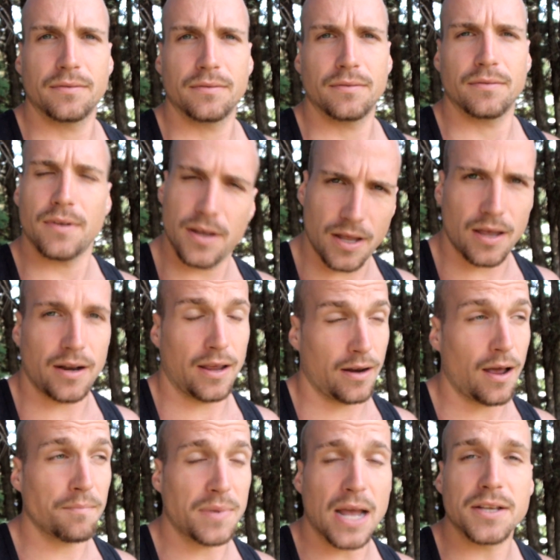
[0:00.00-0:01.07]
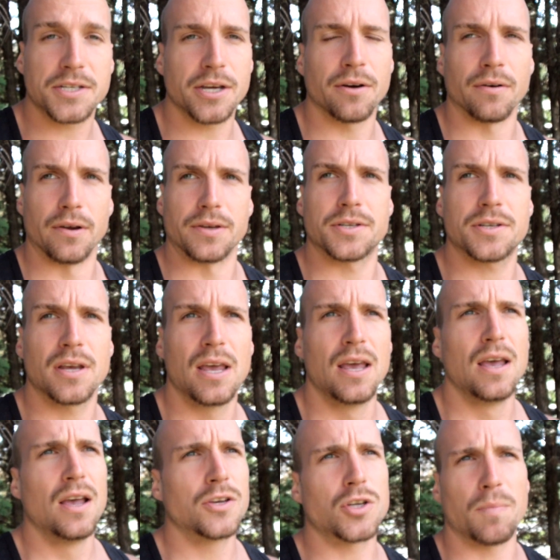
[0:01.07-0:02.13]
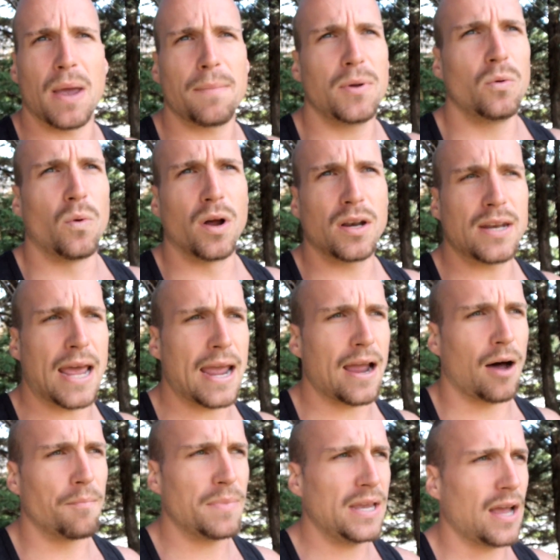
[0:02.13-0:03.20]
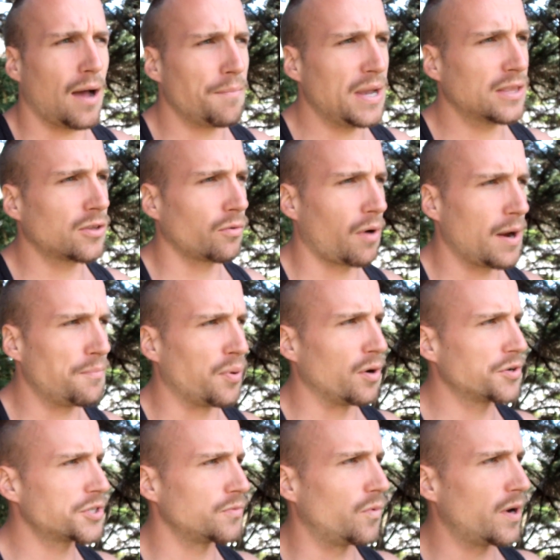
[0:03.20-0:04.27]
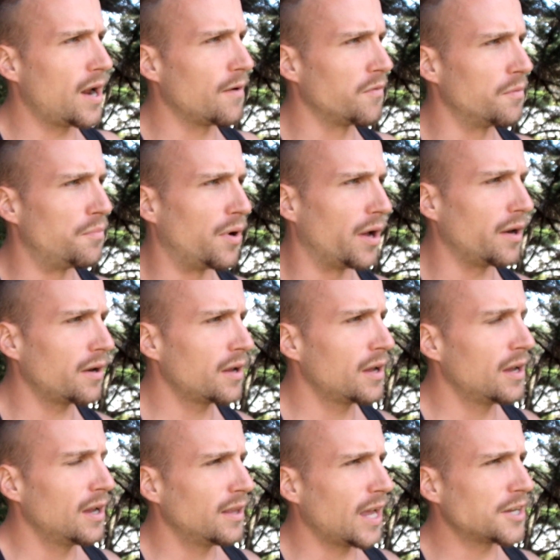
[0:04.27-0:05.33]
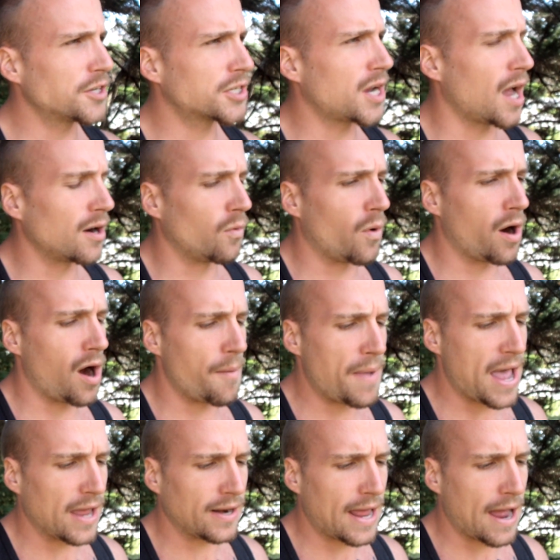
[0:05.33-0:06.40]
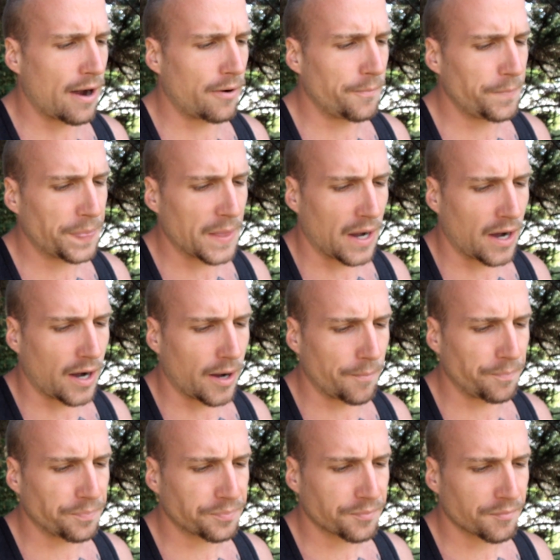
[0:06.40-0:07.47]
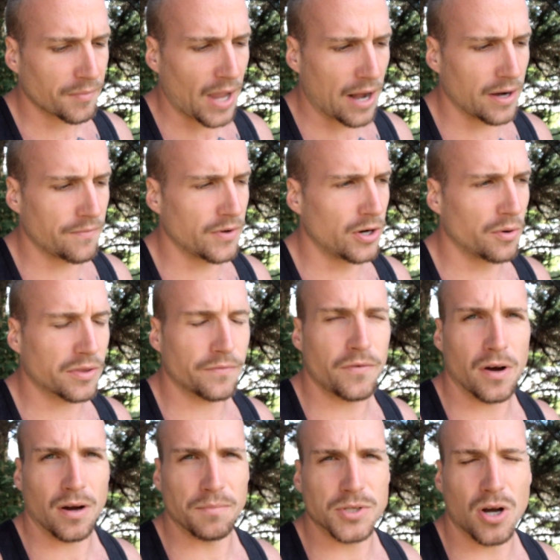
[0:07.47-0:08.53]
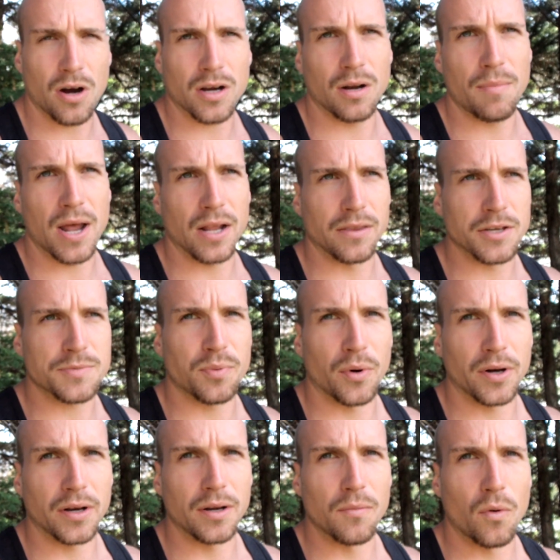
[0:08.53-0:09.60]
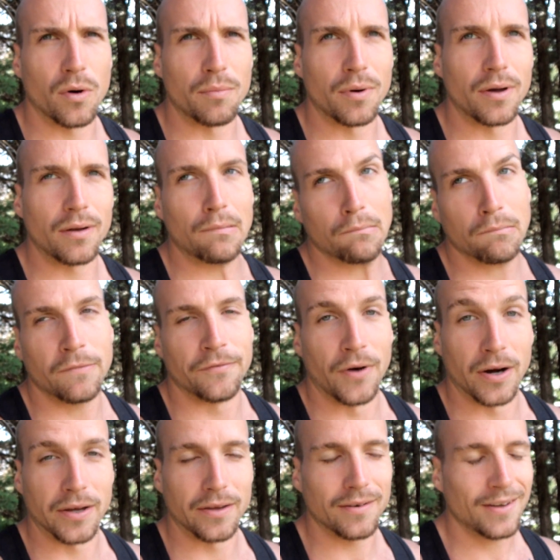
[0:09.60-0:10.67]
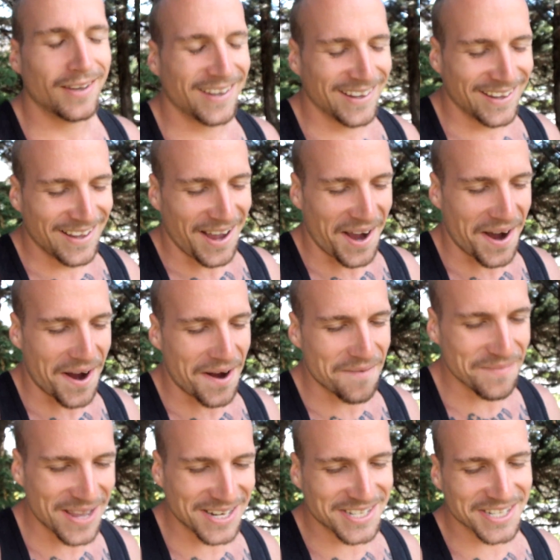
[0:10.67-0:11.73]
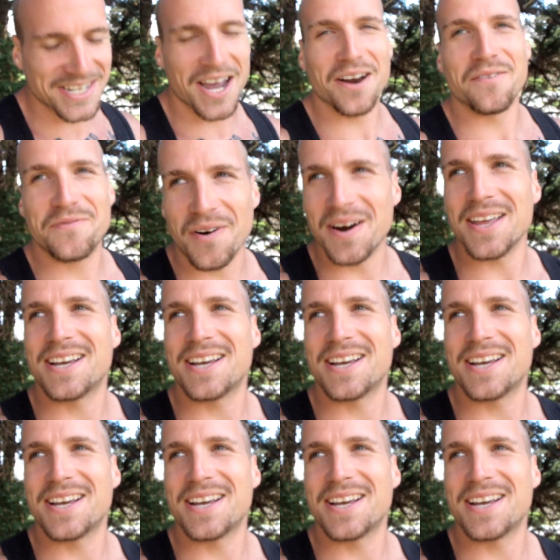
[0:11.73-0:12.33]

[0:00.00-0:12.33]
and I'm dead serious. So maybe one day I'll meet the right person, whatever. But that's just kind of where I'm at now. I don't even know what the fuck I'm talking about at this point anymore. But fuck it. It's just kind of funny